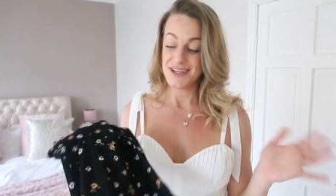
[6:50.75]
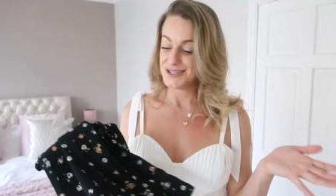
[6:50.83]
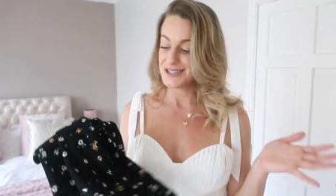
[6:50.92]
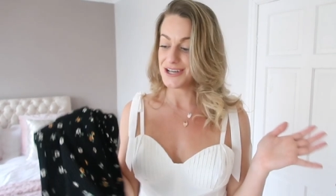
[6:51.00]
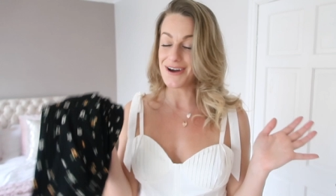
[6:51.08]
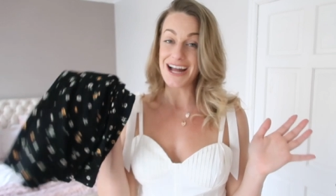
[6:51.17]

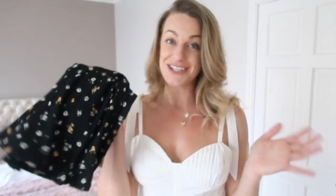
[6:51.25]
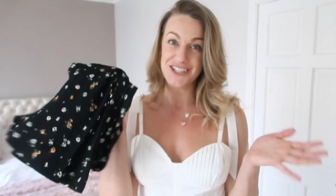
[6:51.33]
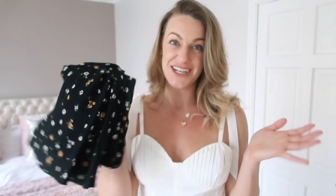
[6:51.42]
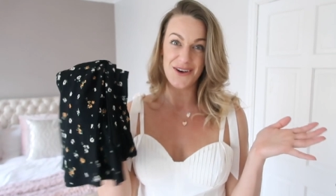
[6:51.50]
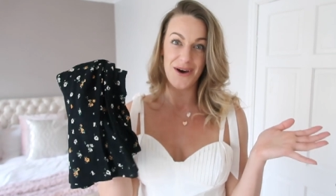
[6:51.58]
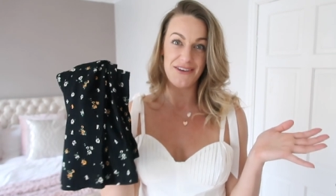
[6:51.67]
So
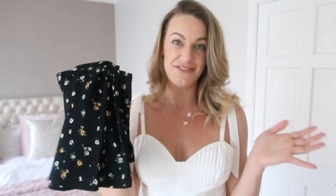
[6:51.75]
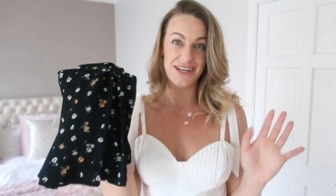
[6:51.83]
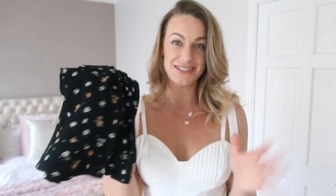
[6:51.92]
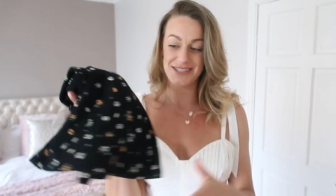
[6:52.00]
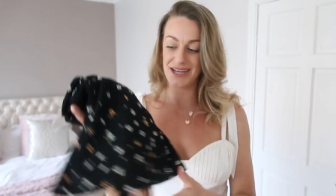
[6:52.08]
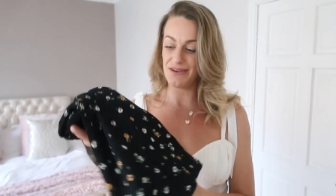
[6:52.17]
actually quite
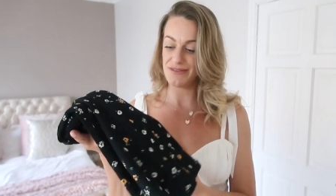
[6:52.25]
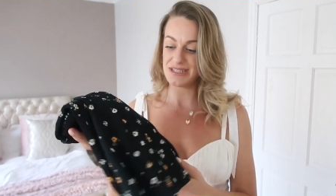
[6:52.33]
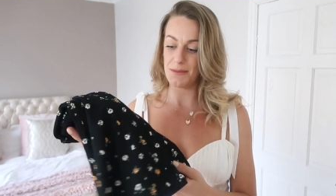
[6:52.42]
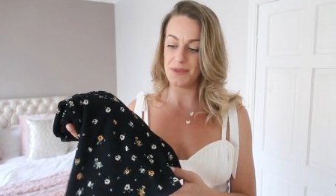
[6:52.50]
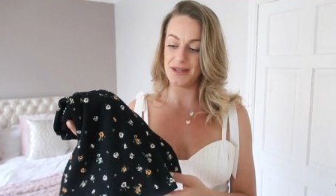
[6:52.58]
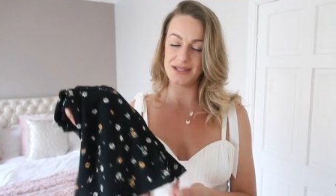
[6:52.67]
versatile for
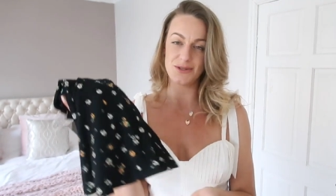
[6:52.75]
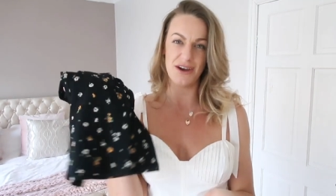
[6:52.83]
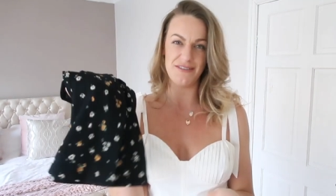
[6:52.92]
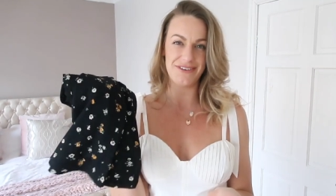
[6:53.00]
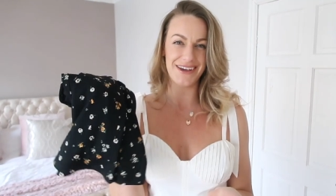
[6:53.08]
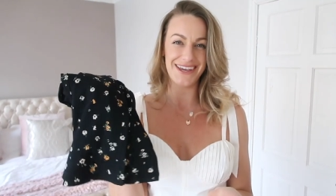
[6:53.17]
something that's
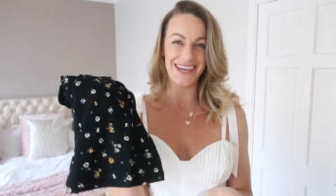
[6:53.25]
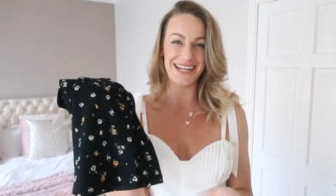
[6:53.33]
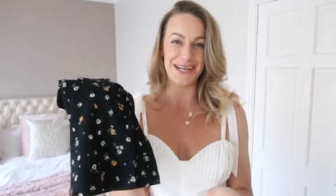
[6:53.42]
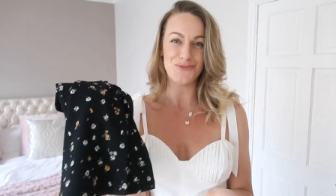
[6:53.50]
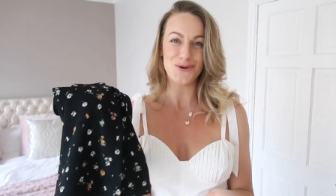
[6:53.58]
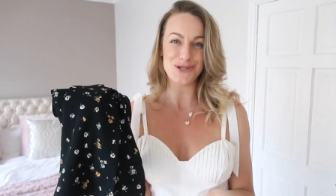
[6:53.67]
quite funky,
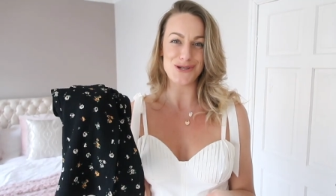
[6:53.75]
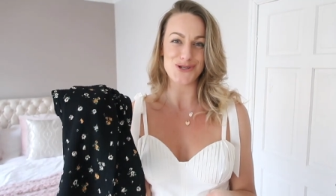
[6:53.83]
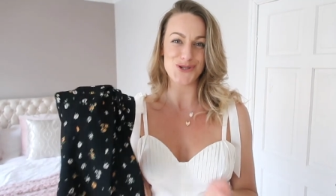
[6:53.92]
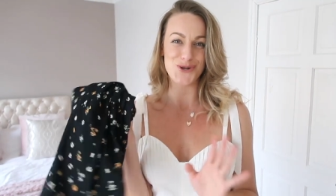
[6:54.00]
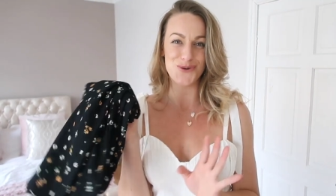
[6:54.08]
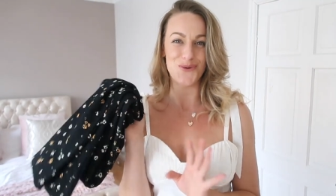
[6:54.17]
and I wasn't
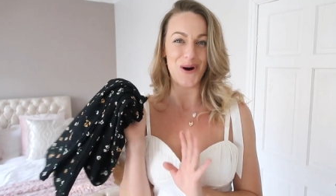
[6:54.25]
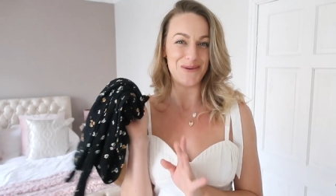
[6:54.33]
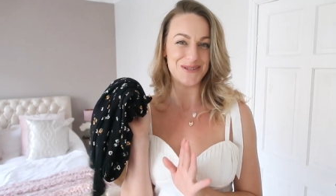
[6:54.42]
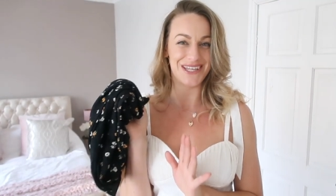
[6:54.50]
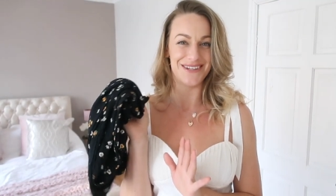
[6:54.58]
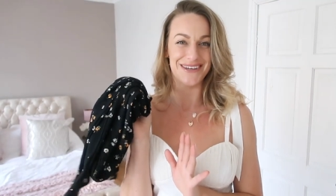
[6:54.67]
sure what I
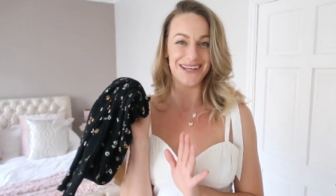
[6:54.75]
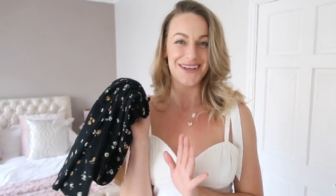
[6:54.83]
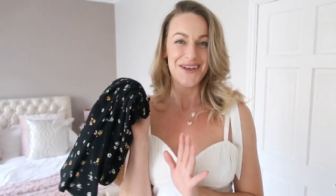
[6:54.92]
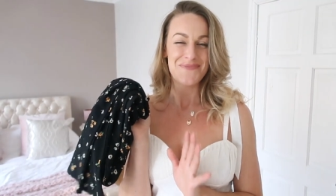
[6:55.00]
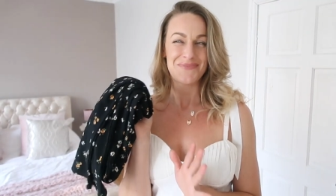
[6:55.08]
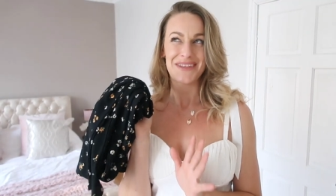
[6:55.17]
was going to
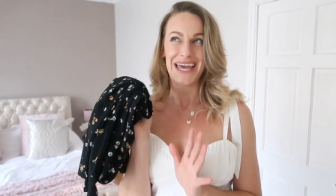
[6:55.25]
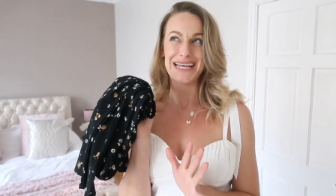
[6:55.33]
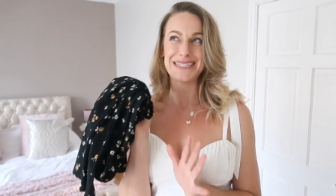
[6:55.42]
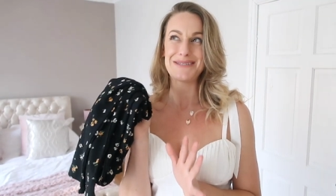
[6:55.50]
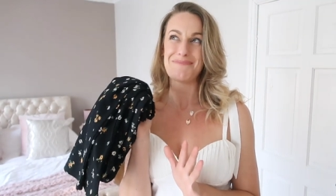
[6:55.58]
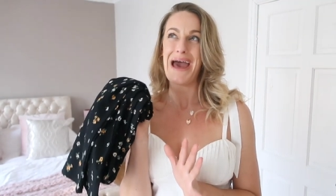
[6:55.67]

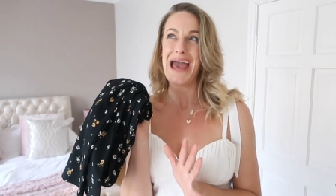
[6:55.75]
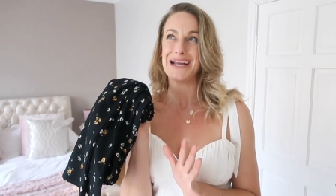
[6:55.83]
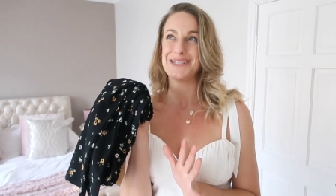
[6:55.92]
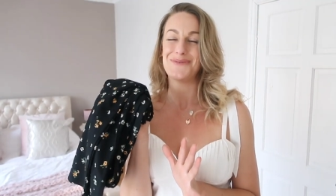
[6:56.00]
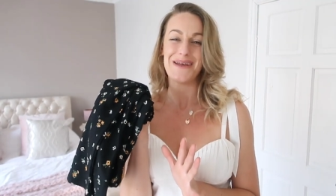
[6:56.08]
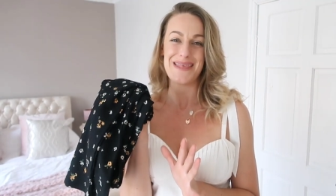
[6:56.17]

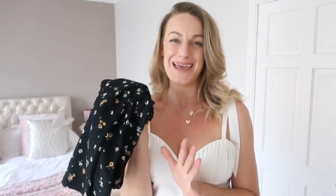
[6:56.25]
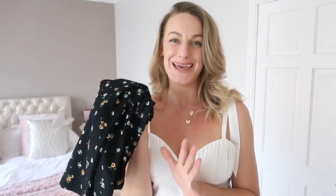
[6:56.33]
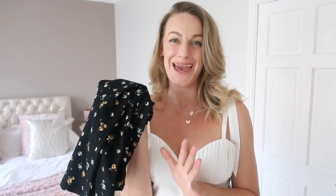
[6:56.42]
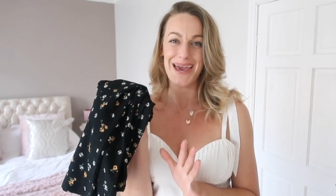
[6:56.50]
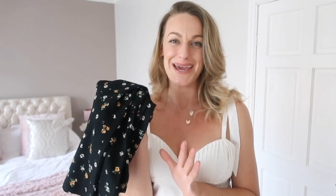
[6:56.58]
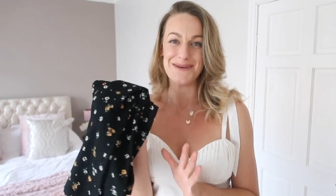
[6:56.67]
expect when they
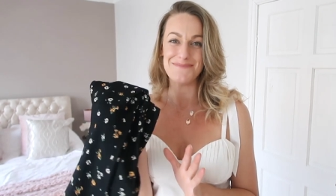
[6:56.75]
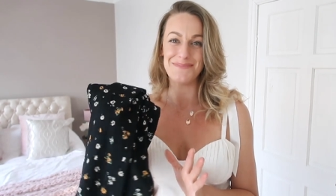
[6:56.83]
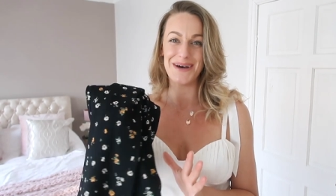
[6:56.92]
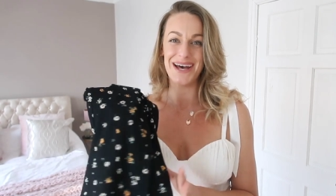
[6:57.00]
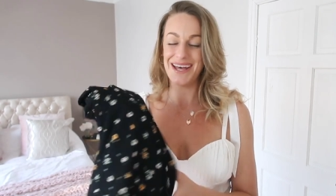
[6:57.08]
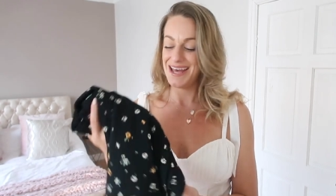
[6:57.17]
came,
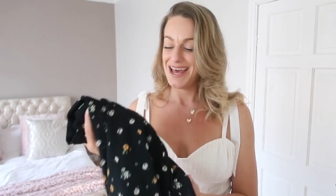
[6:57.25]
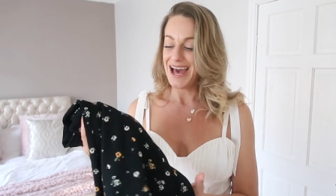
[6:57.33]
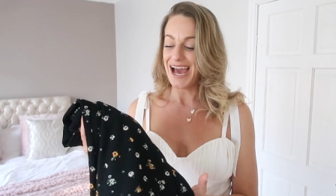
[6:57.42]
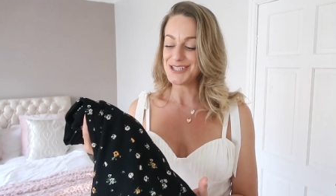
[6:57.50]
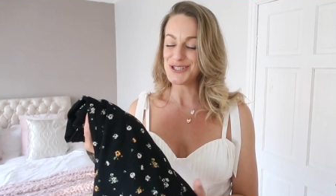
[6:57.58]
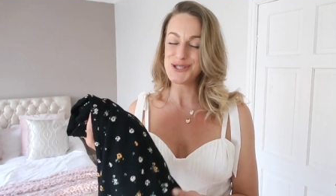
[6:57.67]
but
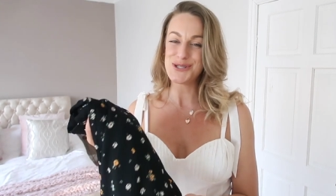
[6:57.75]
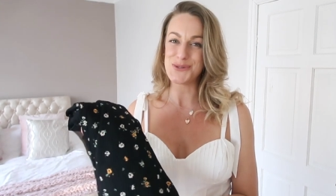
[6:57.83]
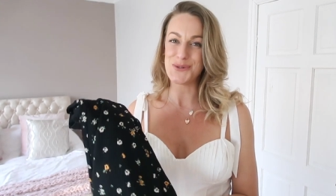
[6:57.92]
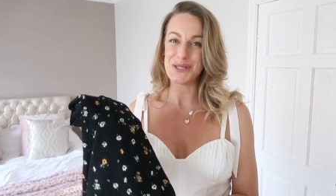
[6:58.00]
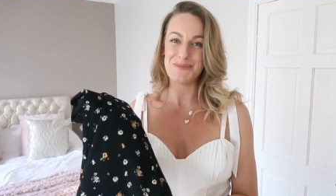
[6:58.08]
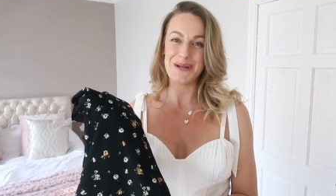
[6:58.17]
I just
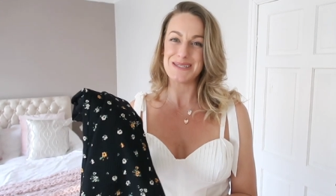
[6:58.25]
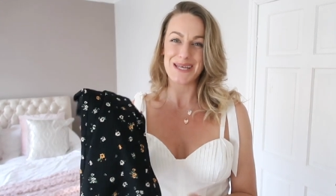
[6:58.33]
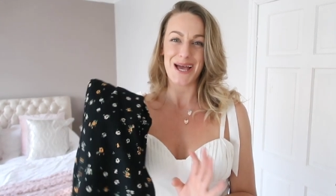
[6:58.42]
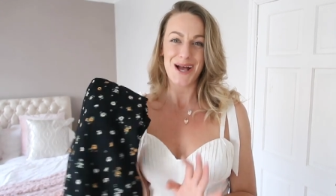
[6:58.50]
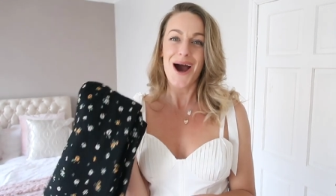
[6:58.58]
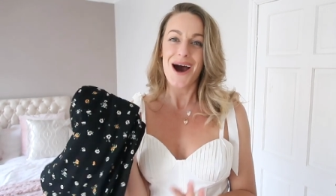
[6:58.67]
saw them and I was
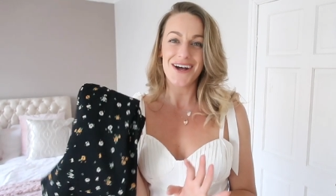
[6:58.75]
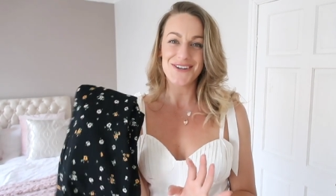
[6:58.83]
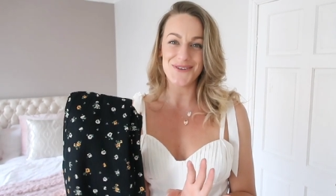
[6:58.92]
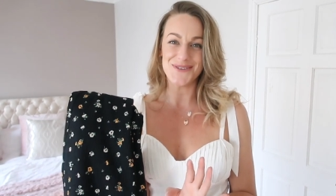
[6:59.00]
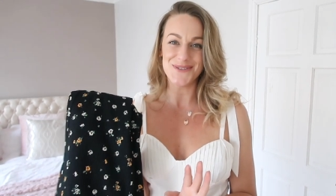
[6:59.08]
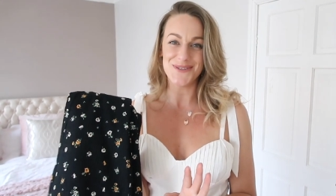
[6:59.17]
like, I
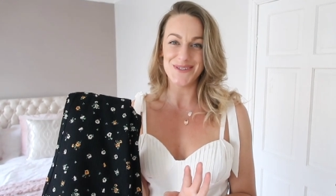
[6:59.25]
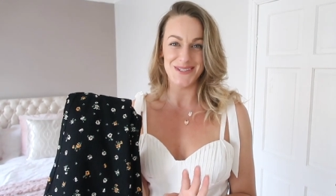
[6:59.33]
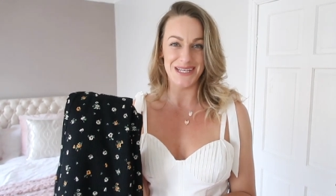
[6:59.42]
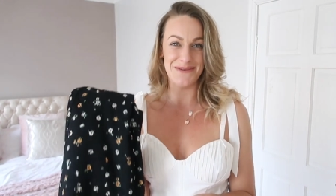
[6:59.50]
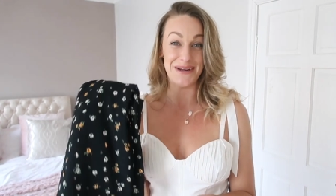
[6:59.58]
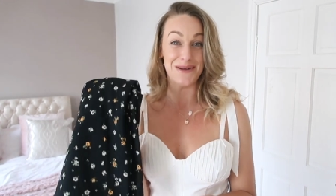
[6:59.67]
can't not order
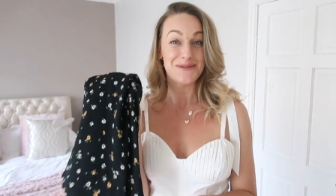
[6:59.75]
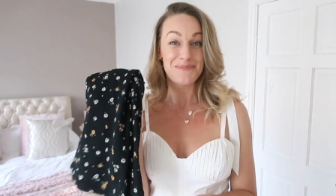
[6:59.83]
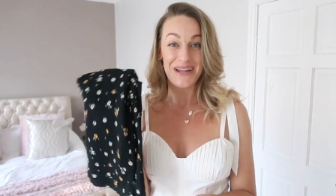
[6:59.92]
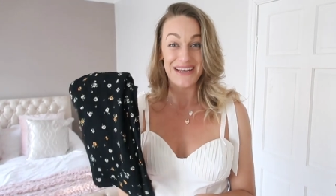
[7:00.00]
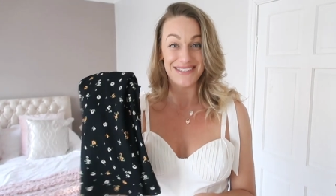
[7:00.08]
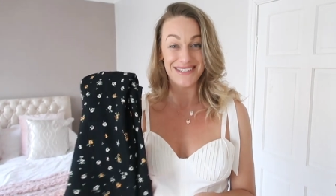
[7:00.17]
them, and I was
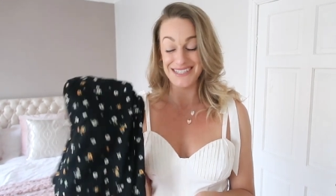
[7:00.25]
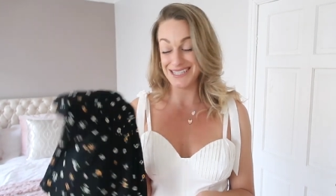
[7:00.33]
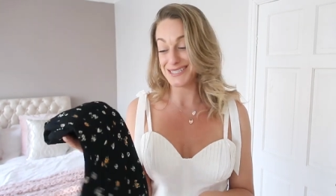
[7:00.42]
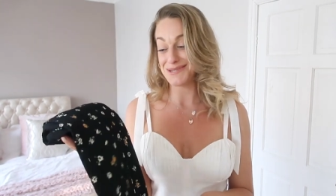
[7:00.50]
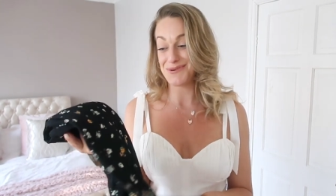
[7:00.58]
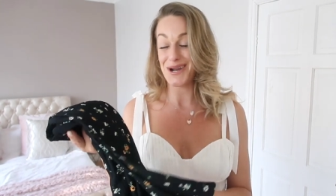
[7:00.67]

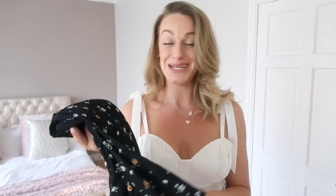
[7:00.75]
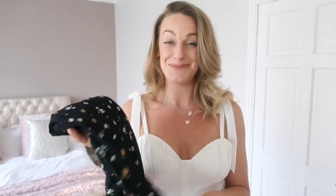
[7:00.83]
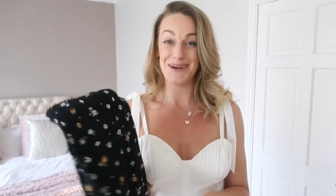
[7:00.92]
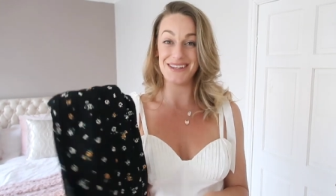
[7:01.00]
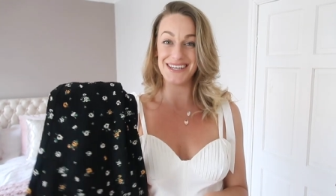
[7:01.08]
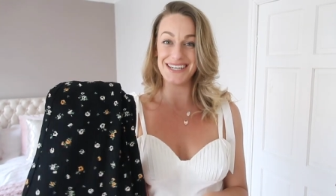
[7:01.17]
pleasantly surprised
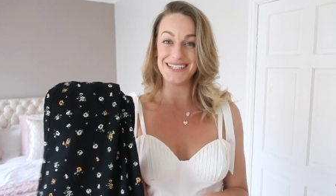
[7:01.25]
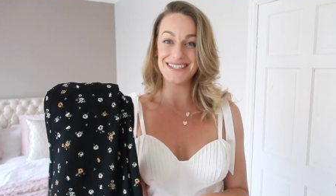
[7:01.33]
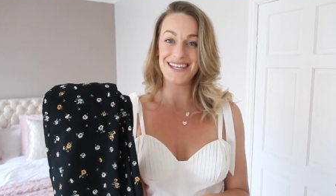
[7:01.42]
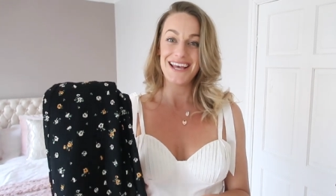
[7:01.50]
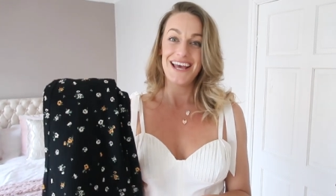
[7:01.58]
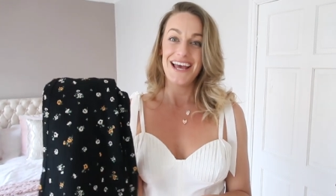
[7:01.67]
by these.